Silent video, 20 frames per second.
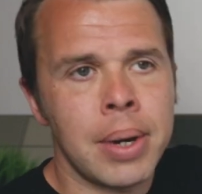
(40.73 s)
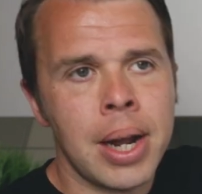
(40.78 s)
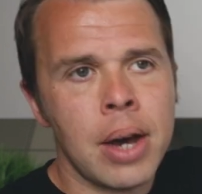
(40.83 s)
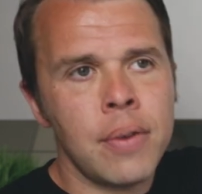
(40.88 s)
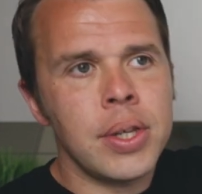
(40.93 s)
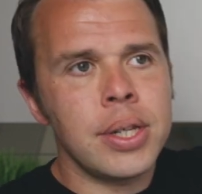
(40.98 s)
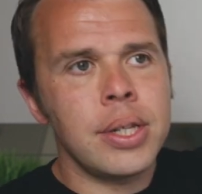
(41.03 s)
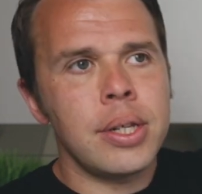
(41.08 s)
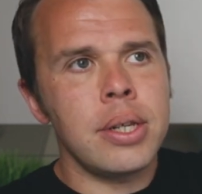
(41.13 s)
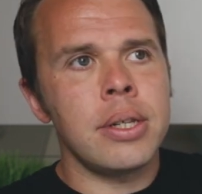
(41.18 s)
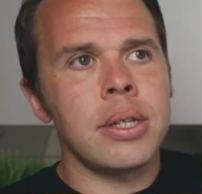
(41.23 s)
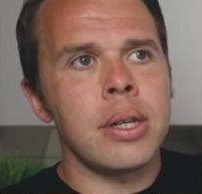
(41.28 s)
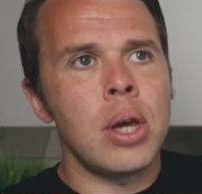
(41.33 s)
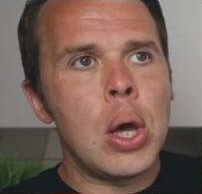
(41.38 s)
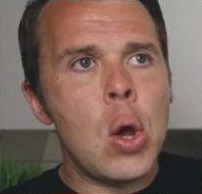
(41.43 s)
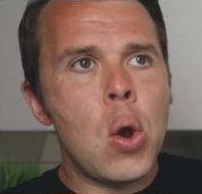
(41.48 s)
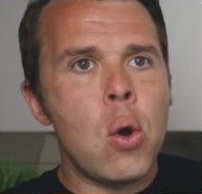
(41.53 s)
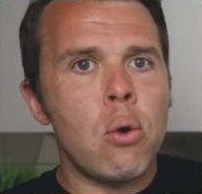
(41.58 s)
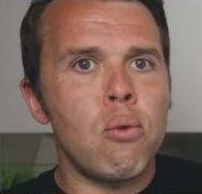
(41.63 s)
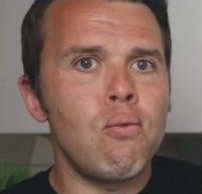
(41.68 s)
Now, this is
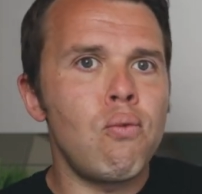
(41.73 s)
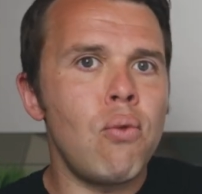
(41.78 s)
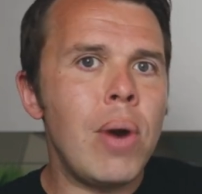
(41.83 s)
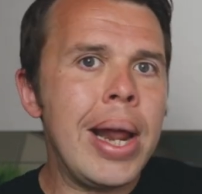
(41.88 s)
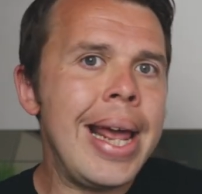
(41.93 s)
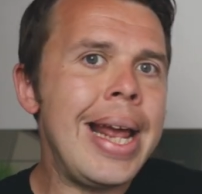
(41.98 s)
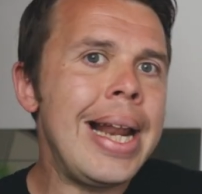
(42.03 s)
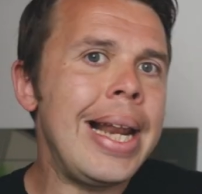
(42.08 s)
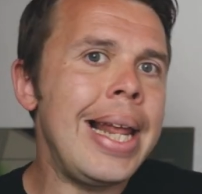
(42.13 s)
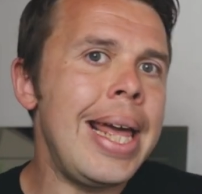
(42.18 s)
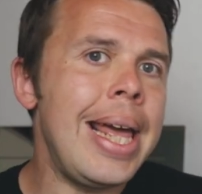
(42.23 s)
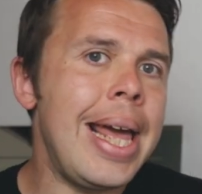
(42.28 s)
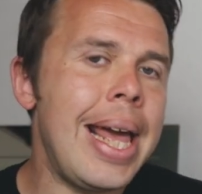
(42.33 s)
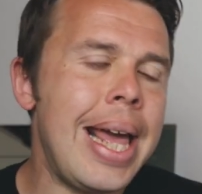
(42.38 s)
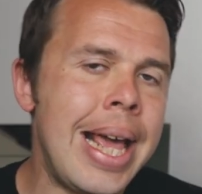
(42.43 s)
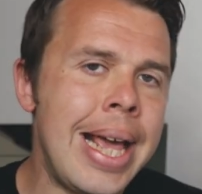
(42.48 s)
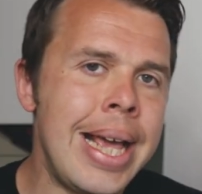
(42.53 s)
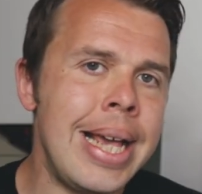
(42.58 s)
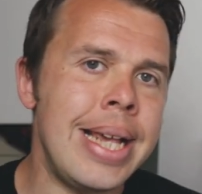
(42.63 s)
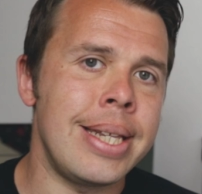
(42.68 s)
really
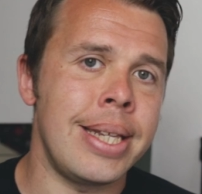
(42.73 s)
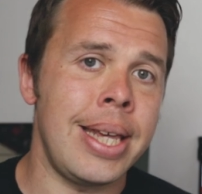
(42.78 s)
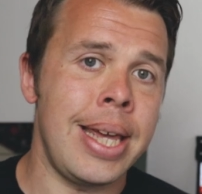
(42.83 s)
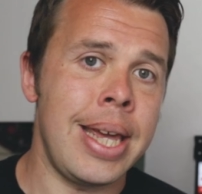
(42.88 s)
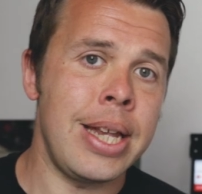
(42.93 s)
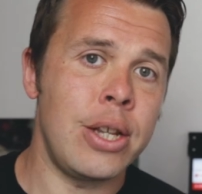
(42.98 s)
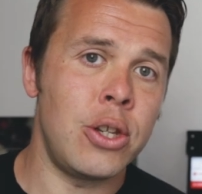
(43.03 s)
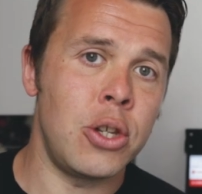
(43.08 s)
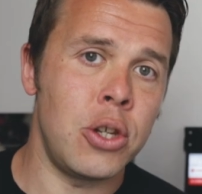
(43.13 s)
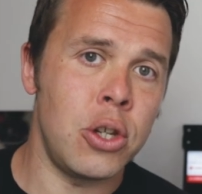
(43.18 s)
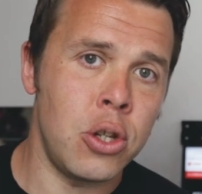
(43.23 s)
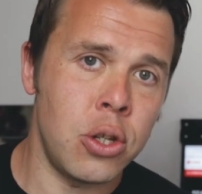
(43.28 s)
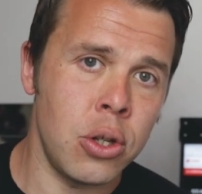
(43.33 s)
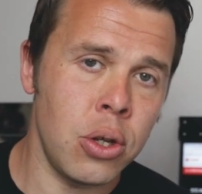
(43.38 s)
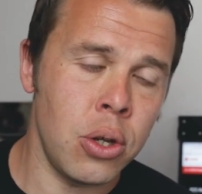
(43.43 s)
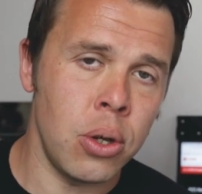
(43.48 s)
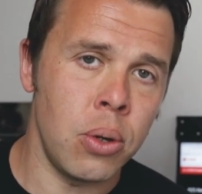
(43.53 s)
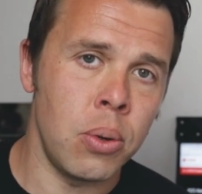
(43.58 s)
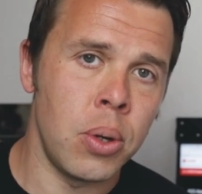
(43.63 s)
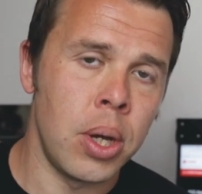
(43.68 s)
easy to
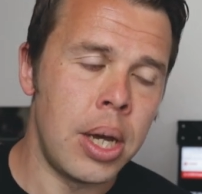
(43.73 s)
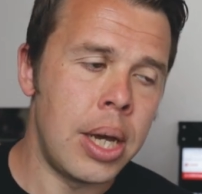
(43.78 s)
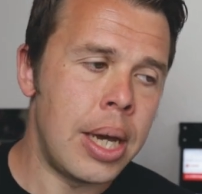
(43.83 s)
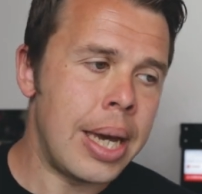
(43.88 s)
do.